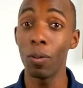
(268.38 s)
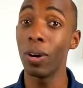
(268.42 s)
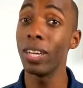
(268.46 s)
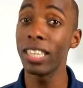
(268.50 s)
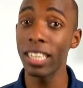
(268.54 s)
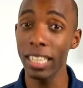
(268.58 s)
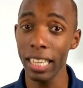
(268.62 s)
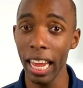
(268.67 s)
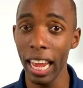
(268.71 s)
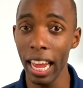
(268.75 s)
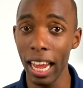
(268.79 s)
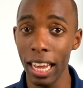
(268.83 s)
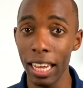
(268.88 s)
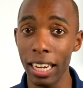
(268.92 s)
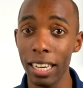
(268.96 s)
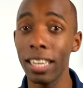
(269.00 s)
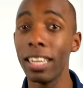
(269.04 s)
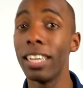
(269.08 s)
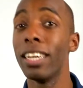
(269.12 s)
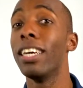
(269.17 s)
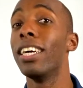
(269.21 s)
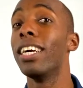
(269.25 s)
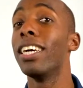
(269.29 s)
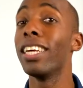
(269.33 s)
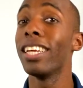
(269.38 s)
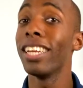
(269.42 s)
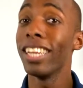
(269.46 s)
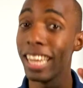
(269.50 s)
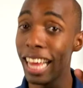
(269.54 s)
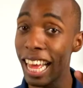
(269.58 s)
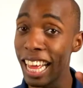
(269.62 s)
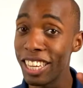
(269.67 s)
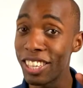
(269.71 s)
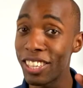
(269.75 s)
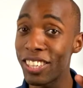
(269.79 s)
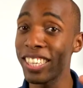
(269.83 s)
once again,
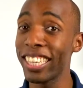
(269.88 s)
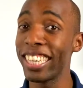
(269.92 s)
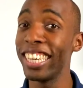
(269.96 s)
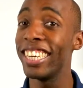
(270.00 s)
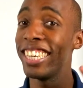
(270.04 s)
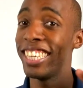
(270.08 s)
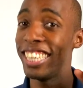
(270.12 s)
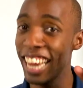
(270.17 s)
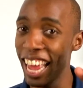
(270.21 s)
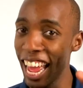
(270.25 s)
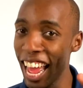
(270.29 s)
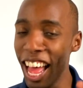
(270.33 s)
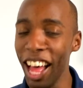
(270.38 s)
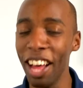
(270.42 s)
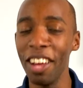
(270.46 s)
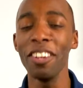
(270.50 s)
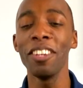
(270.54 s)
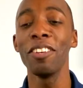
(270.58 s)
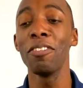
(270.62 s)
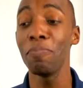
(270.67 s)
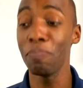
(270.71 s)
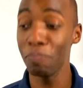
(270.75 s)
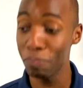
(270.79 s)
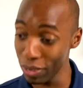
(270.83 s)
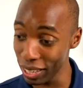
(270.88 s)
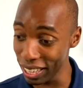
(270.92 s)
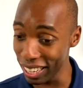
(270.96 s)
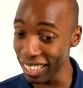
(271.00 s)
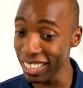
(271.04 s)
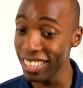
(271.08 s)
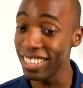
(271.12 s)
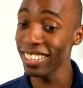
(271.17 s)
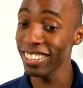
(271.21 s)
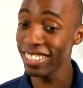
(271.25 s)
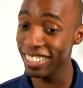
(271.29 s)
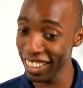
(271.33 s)
let's get down to
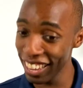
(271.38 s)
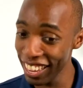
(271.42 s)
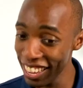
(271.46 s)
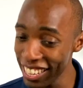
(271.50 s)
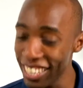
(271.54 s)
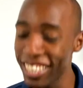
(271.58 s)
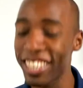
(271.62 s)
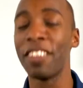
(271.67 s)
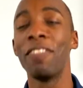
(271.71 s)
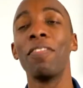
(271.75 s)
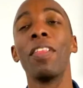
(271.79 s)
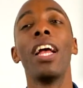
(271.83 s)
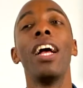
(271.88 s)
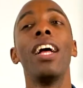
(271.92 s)
business.